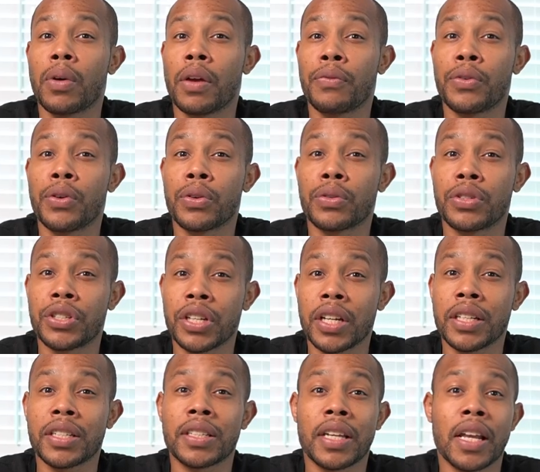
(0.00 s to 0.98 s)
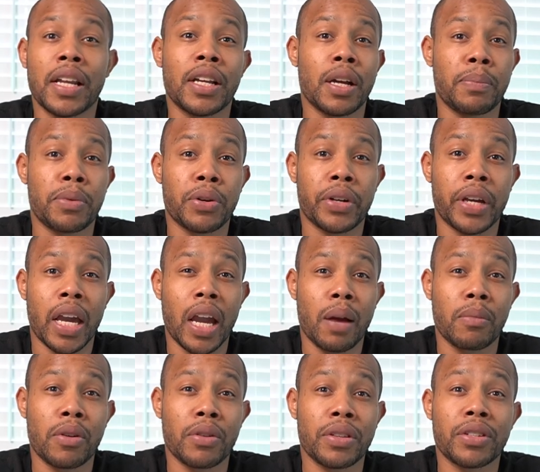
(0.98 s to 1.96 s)
if you're just setting up your
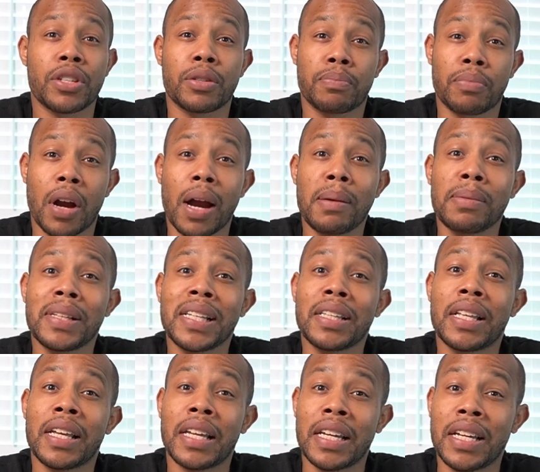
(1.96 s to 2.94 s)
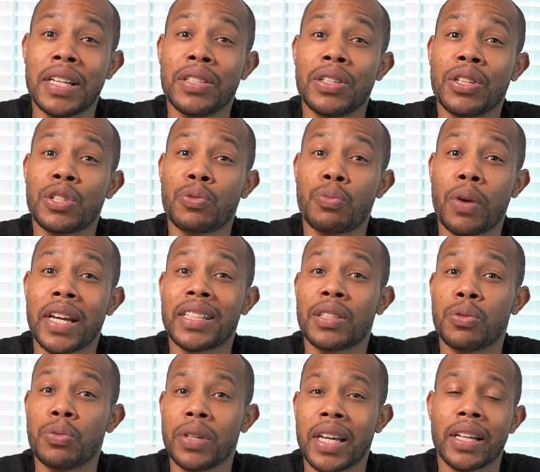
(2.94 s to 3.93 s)
camera, this is probably the easiest way
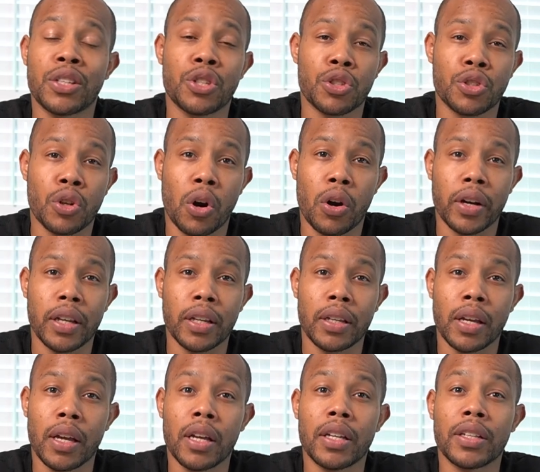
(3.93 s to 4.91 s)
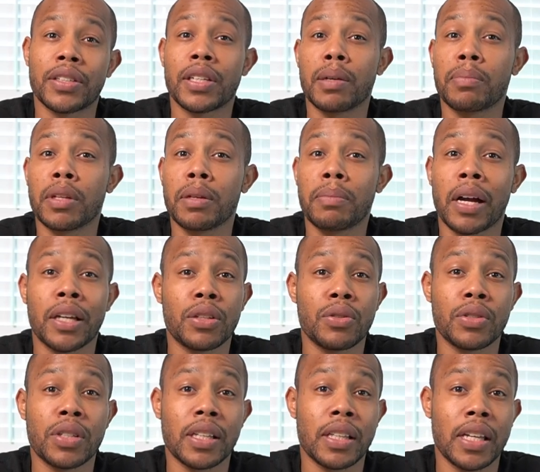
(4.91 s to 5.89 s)
to get started simply by
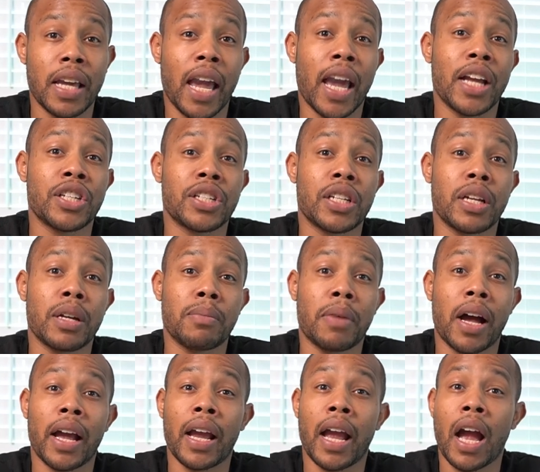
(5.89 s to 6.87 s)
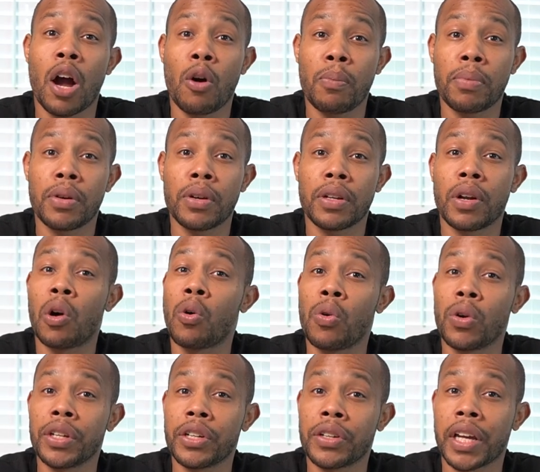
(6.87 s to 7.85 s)
using the HDMI output
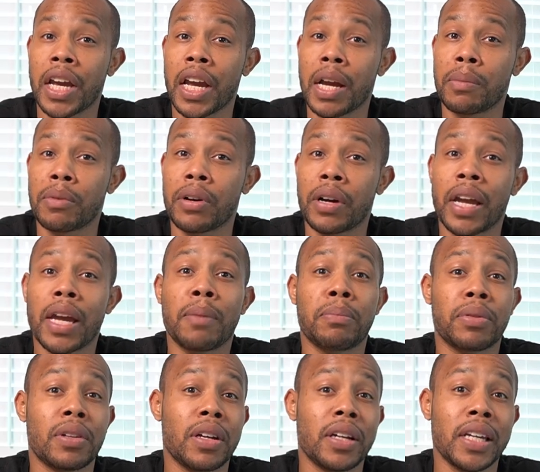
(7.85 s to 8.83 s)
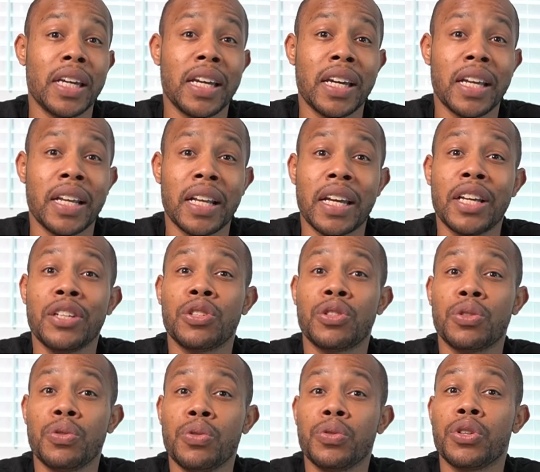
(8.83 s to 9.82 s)
on your camera and plugging it
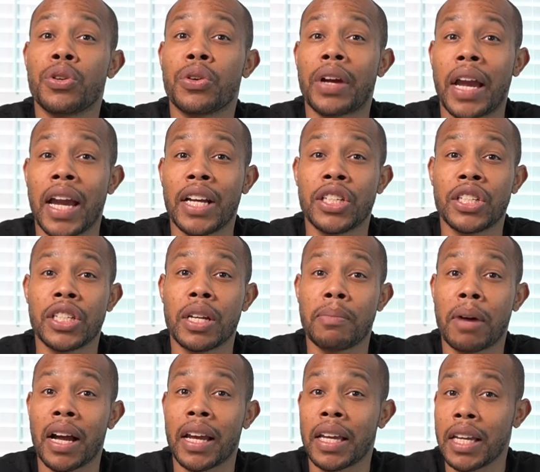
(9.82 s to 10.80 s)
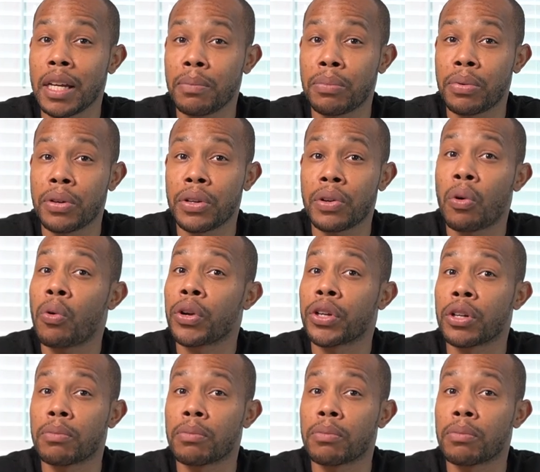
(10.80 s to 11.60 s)
into your HDMI input on your